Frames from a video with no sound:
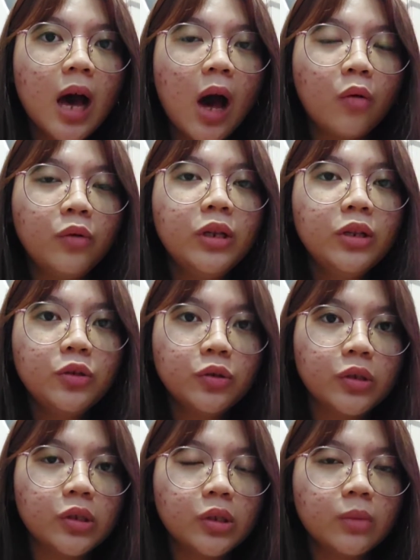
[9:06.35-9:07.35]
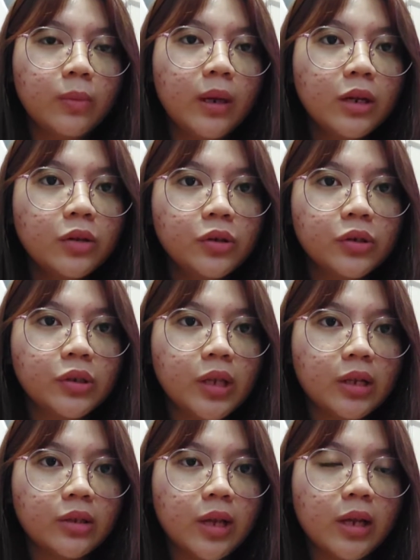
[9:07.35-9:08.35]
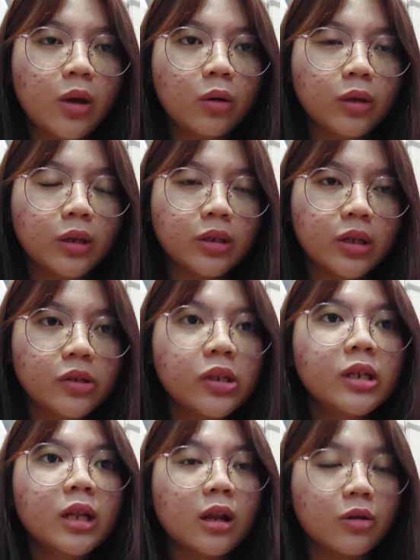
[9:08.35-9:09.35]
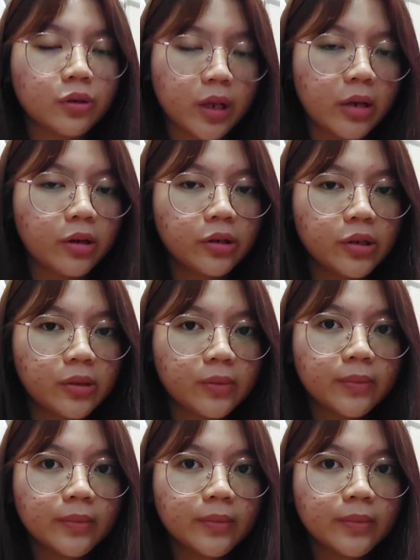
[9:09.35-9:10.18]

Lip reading: audit uses managers inside the organization and outsiders.